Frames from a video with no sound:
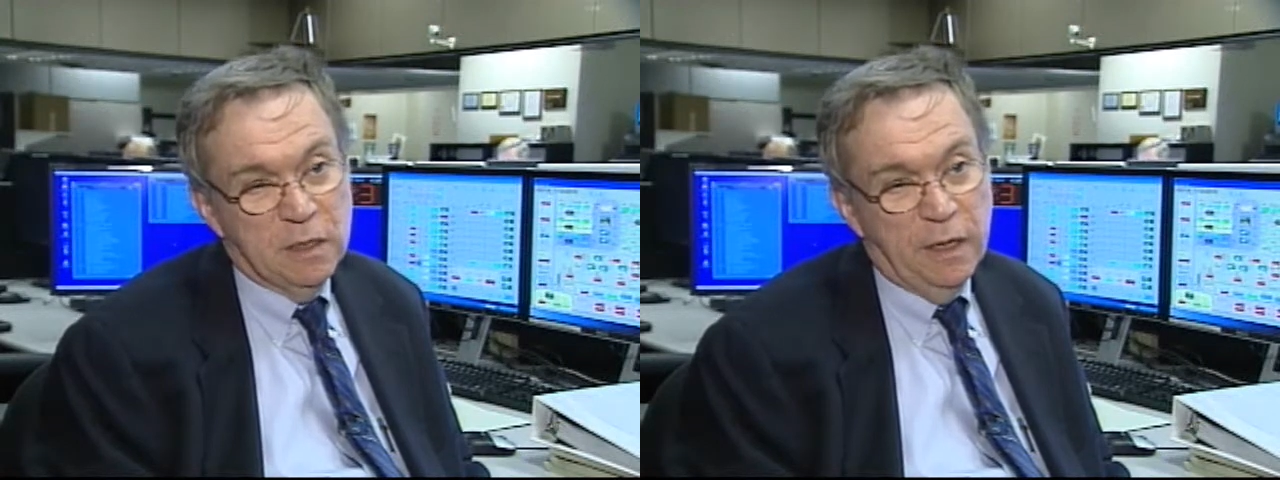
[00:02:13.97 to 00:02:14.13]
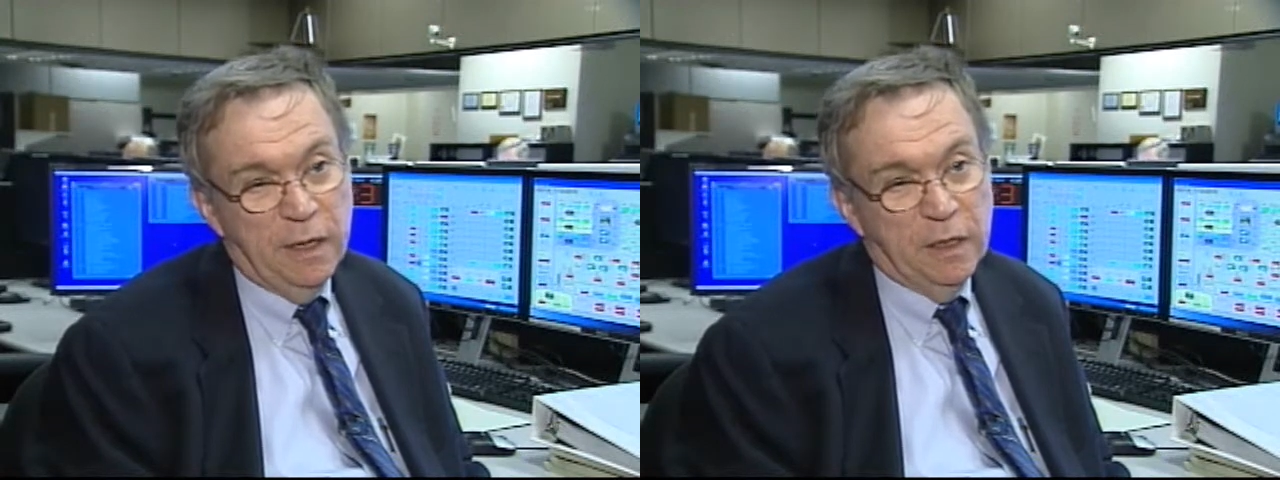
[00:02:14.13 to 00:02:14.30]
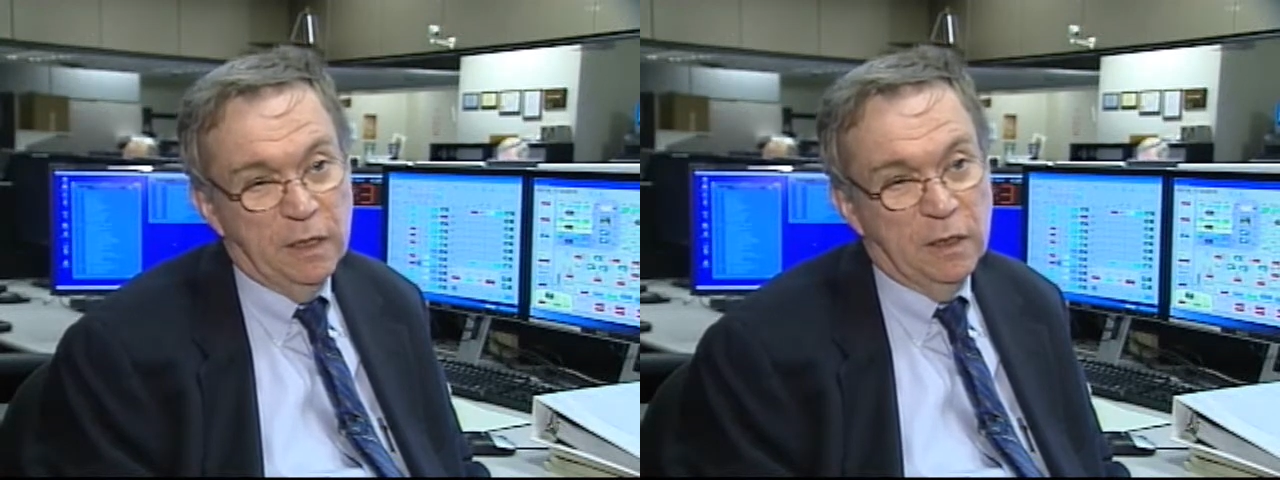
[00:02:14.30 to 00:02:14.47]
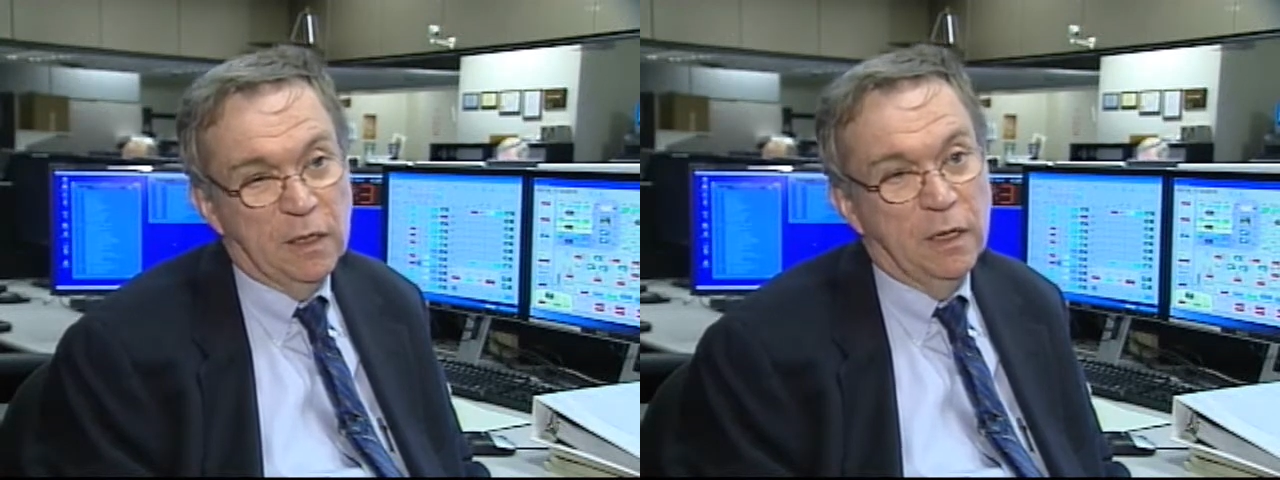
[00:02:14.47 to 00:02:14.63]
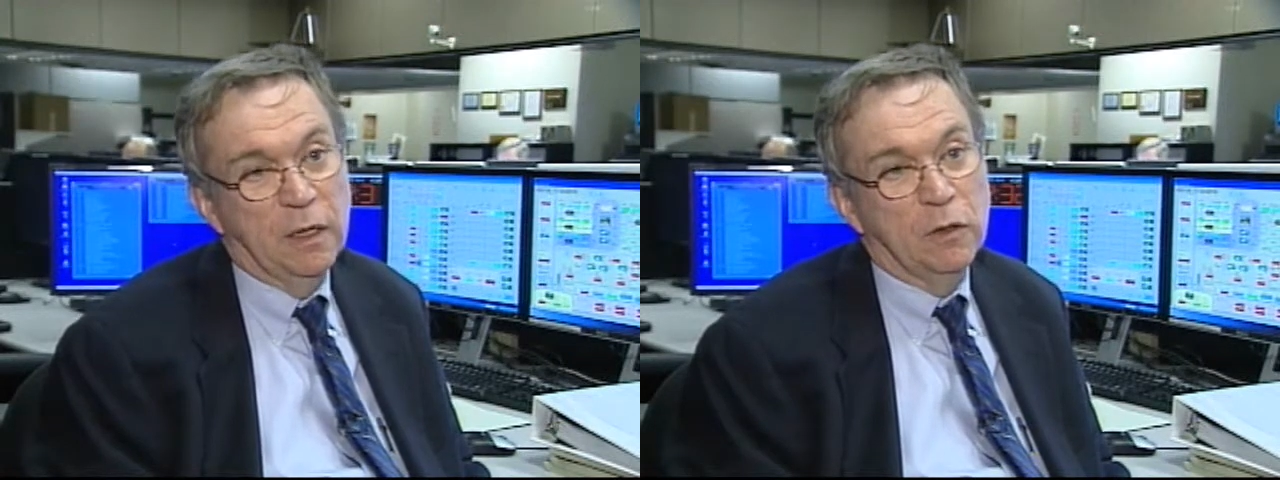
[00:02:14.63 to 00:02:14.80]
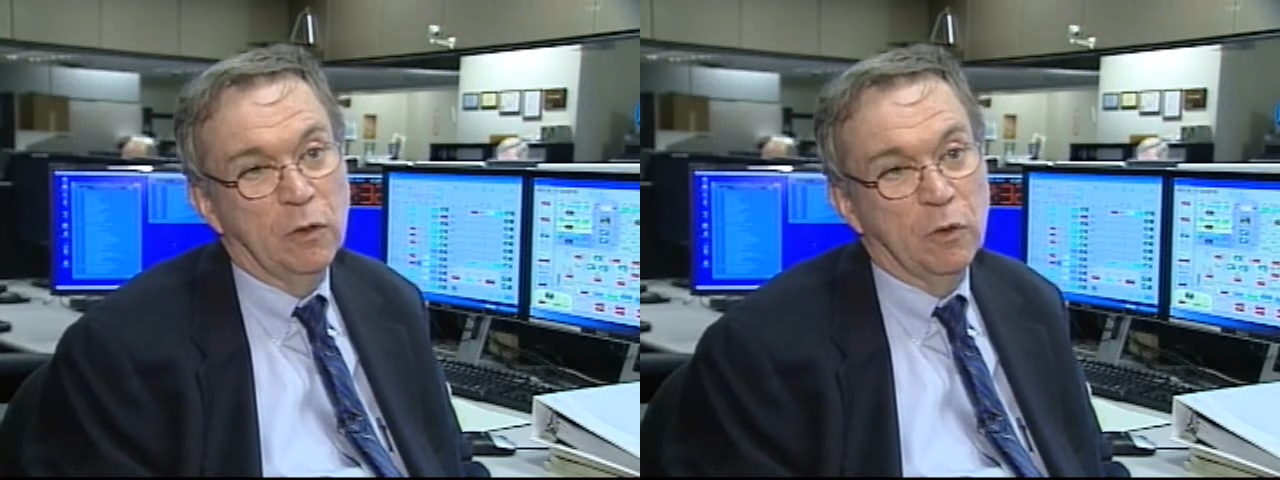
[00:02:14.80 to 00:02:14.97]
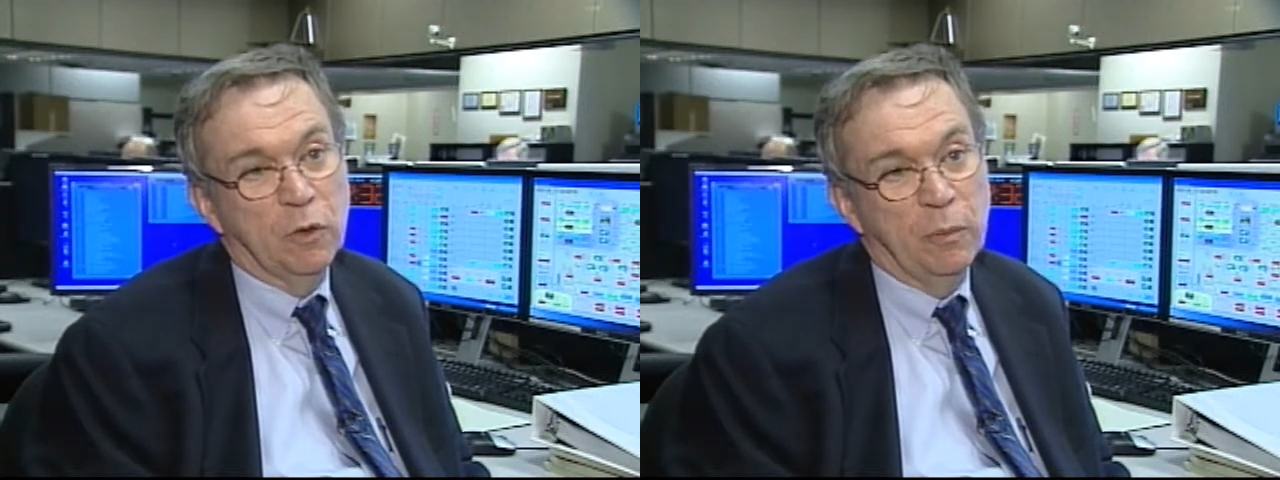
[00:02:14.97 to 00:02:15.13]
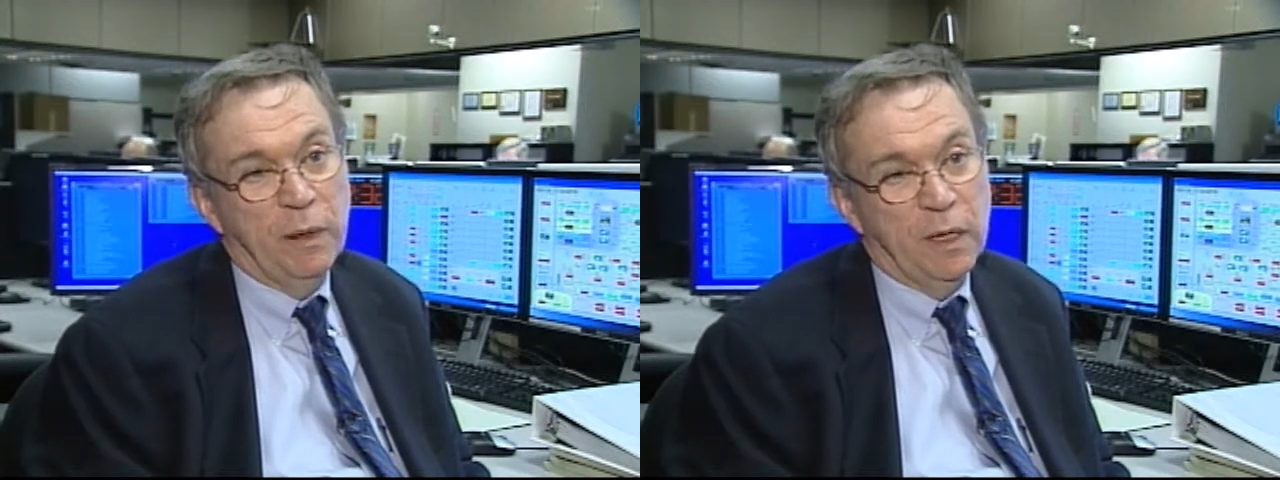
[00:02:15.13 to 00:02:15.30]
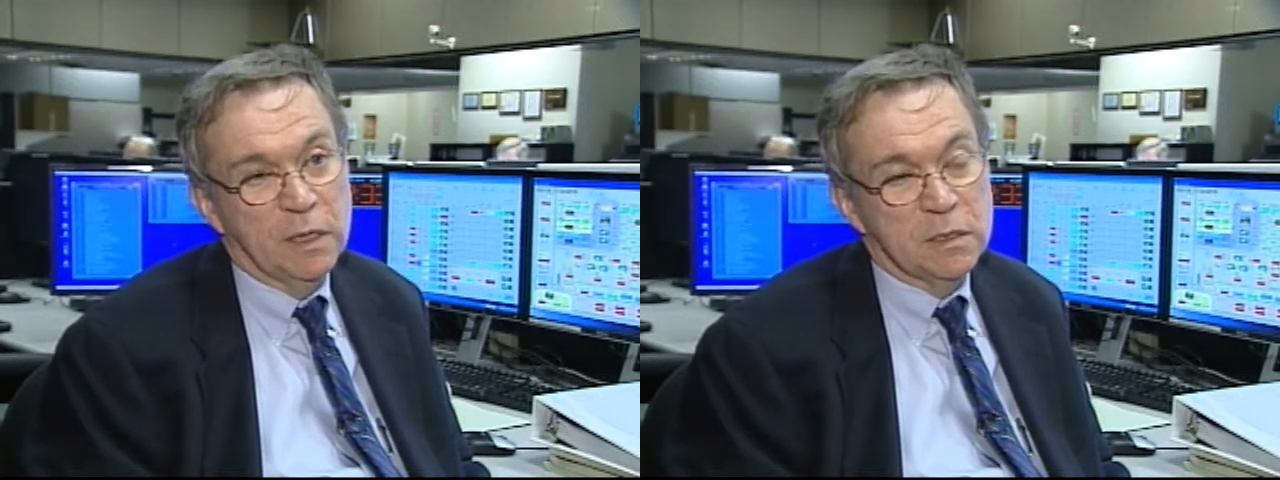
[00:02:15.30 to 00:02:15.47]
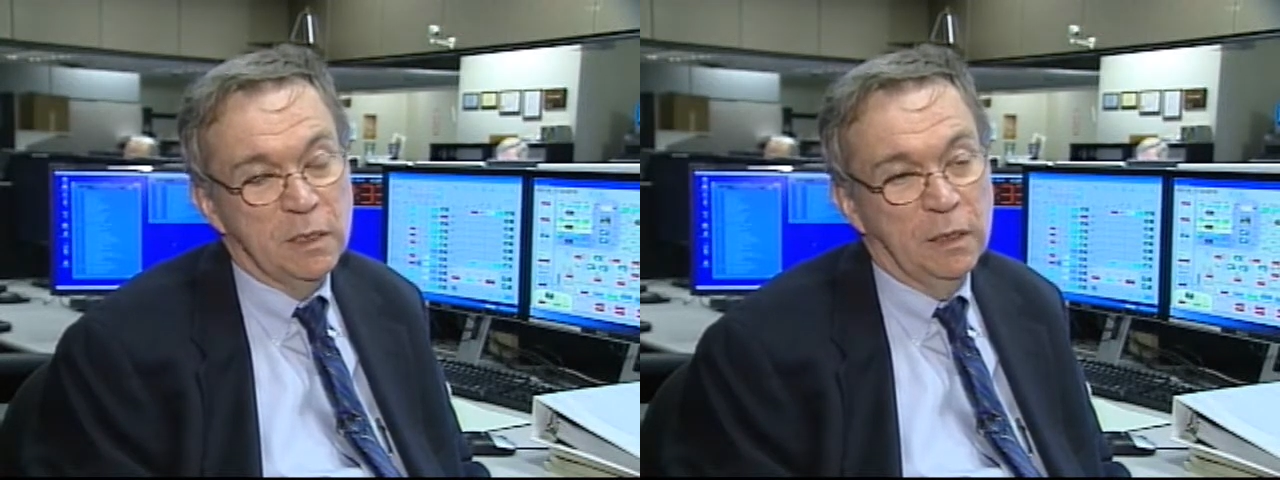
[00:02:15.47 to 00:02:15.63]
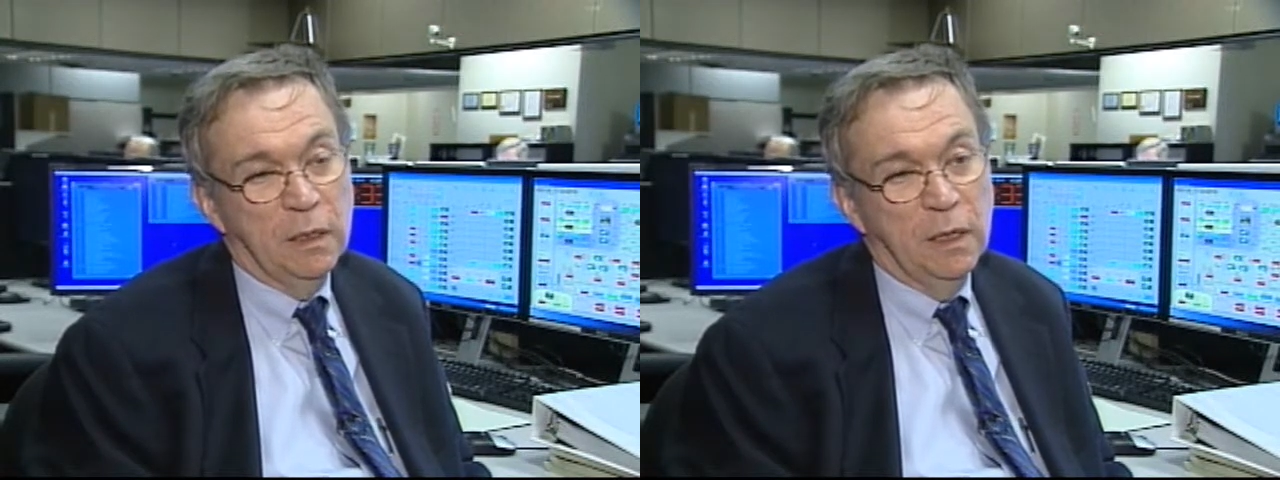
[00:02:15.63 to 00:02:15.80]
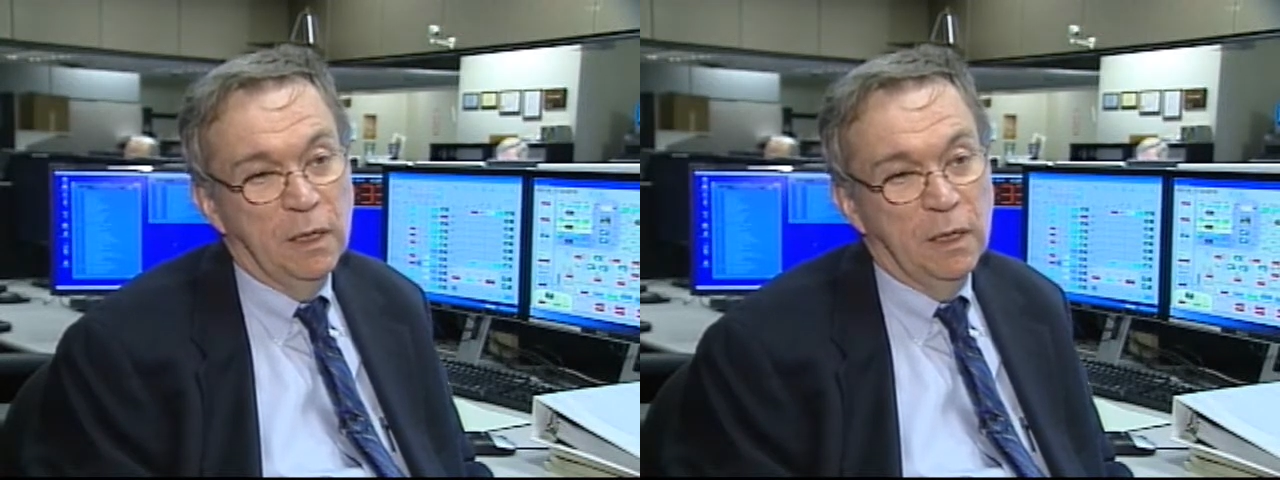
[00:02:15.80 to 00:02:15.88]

is like and the kind of tokamaks that